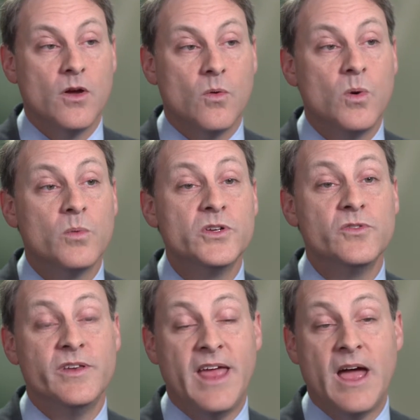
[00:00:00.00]
What we're
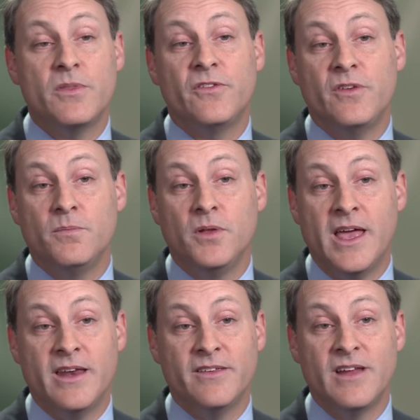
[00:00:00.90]
doing now with this
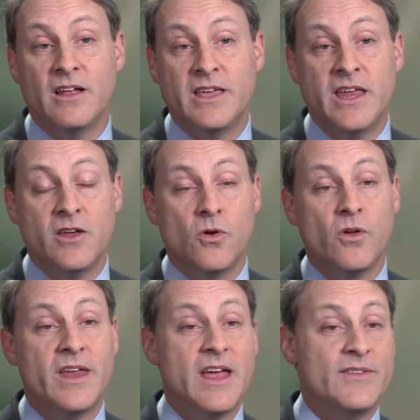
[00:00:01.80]
implant is not only getting all
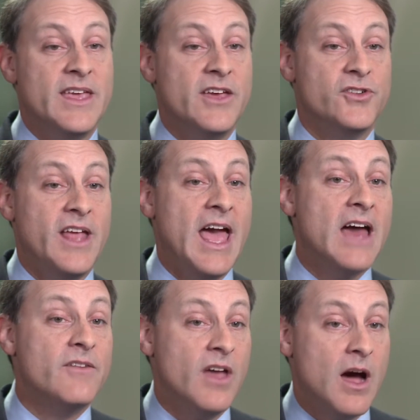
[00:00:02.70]
that navigation out
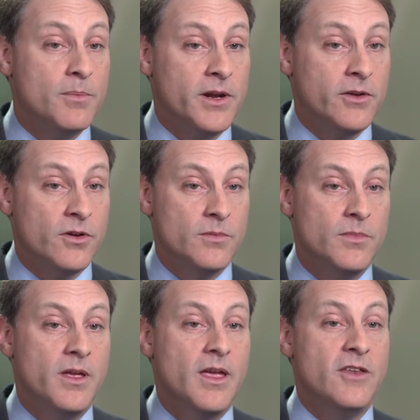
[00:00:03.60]
of the operating room
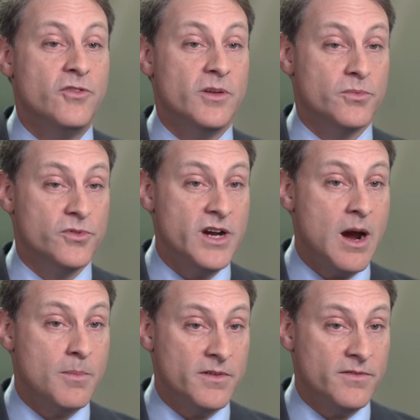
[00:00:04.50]
and doing it
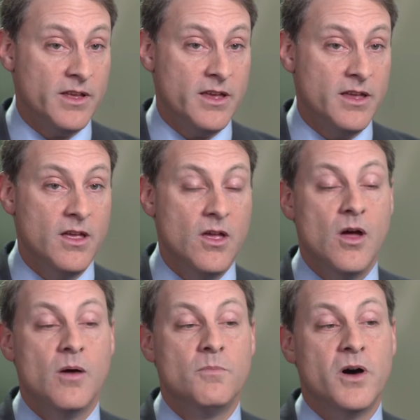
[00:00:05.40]
preoperatively,
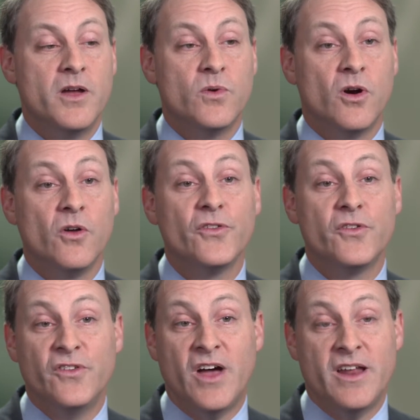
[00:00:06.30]
but we're also
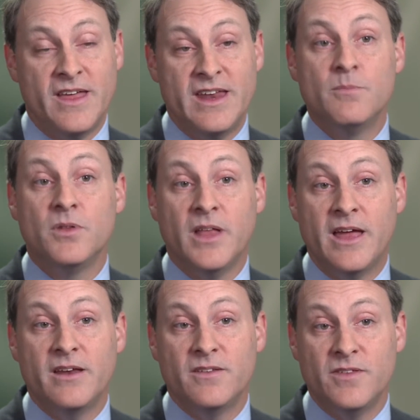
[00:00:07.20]
designing that implant
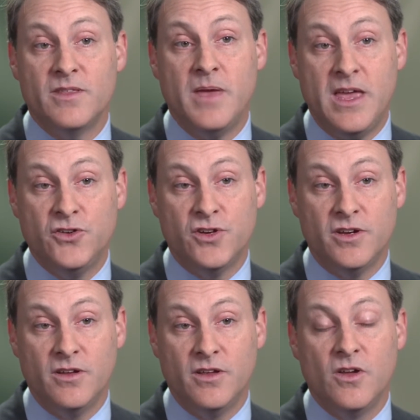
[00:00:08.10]
to fit the patient.
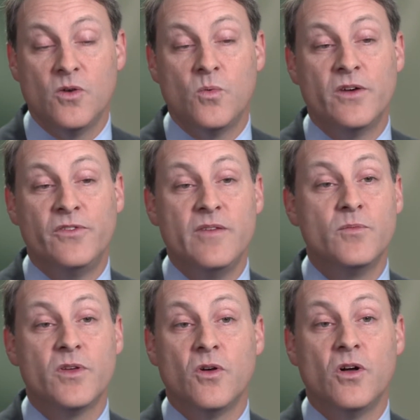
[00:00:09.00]
Whereas even
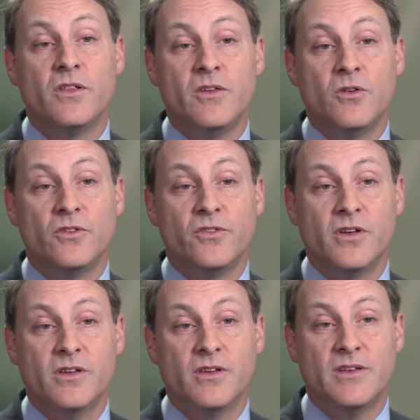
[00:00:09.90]
with all the old
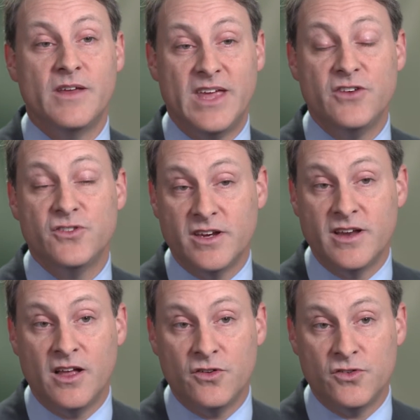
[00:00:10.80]
navigation
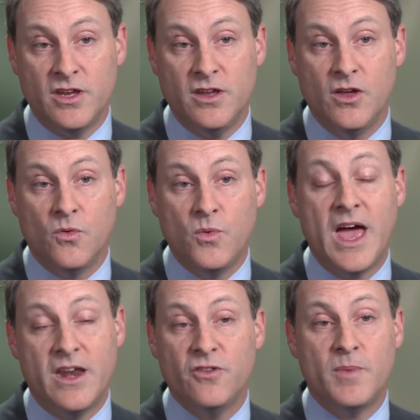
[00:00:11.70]
technology, we
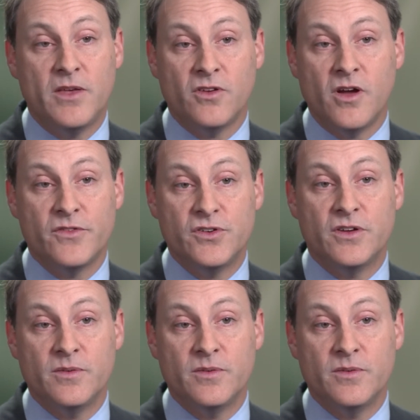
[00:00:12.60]
had to use basically off-the-shelf